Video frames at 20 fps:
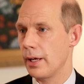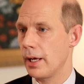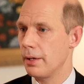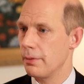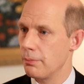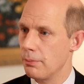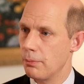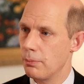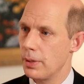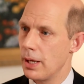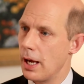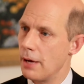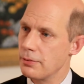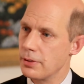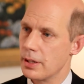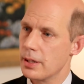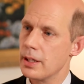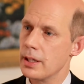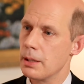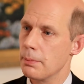And we have to
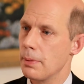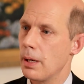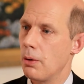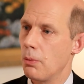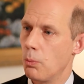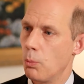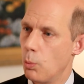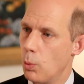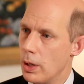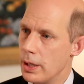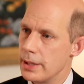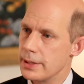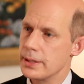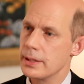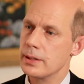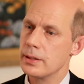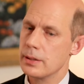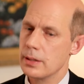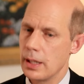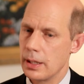think about what is
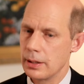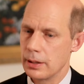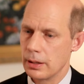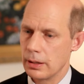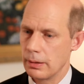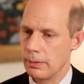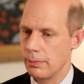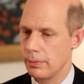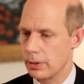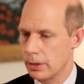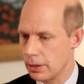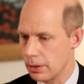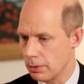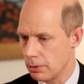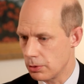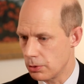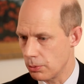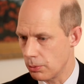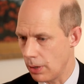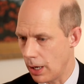it that
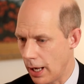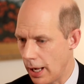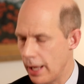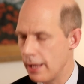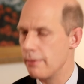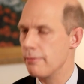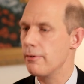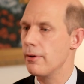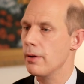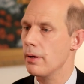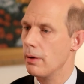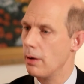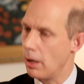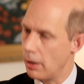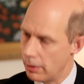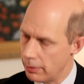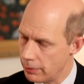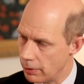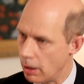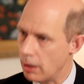could drive
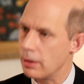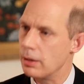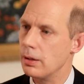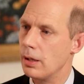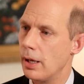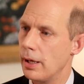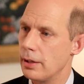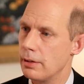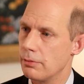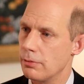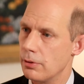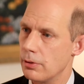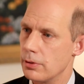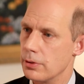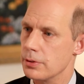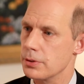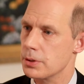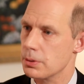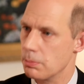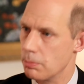non-aligned
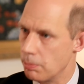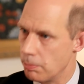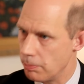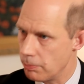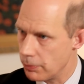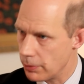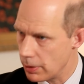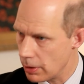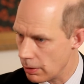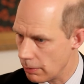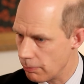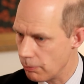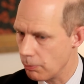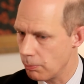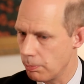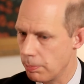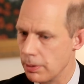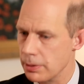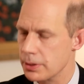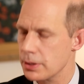voters,
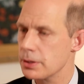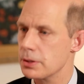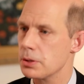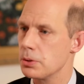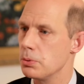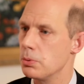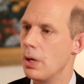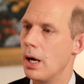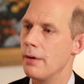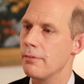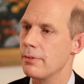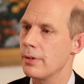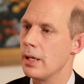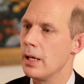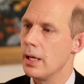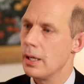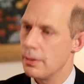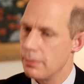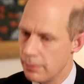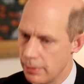persons who have
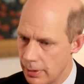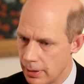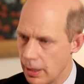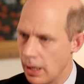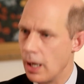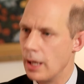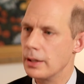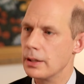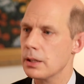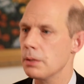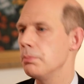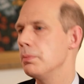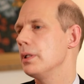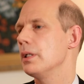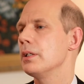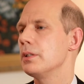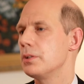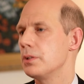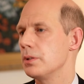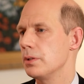not
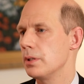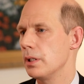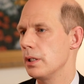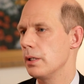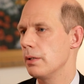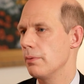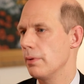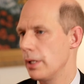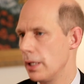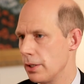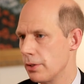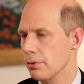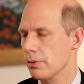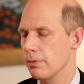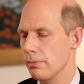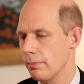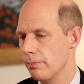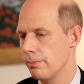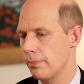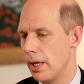committed to
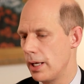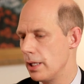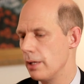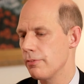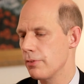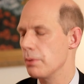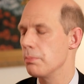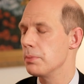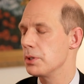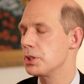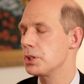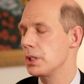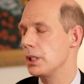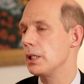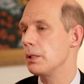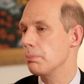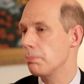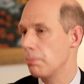either any of the machine